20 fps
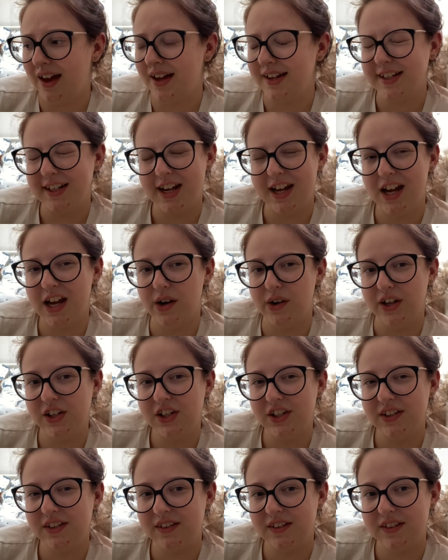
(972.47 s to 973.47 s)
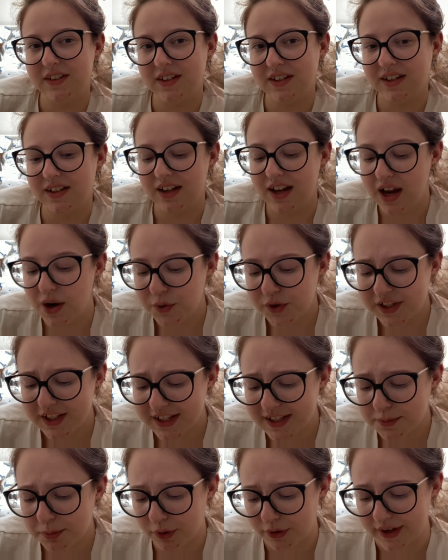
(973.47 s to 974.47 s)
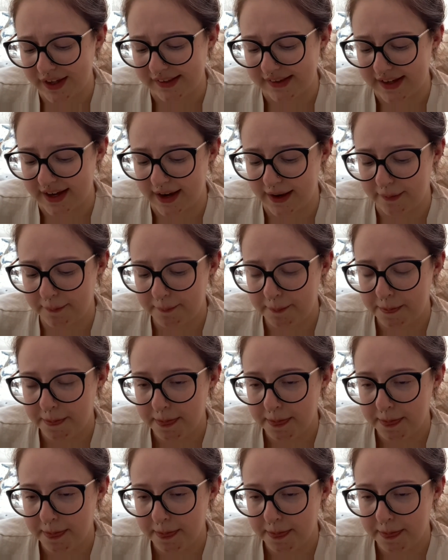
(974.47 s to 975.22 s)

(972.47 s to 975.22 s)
I don't know, it was disappointing,